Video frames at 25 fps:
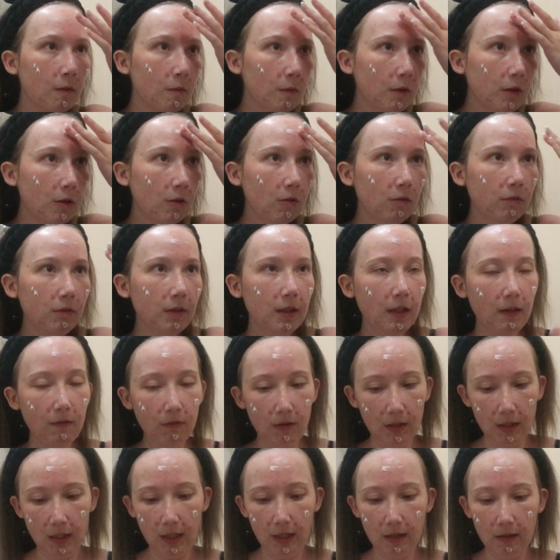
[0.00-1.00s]
We don't
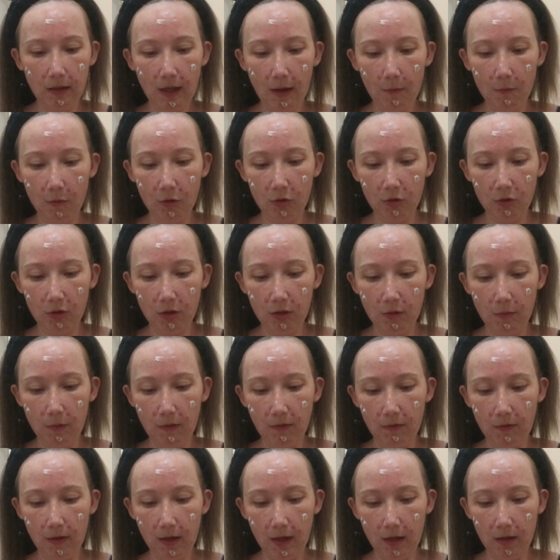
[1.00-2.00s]
even need that much, to
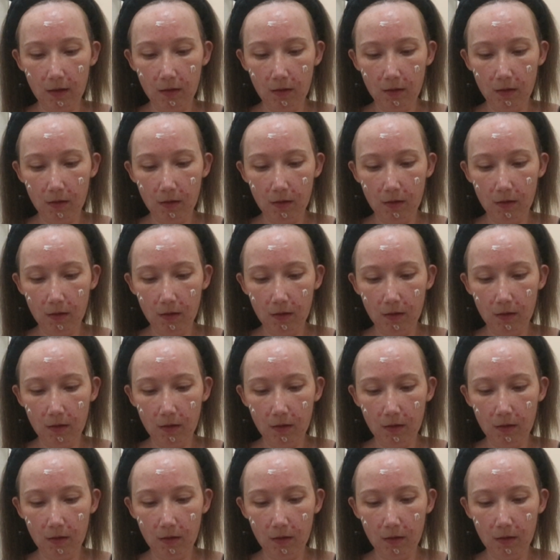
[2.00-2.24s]
be fair.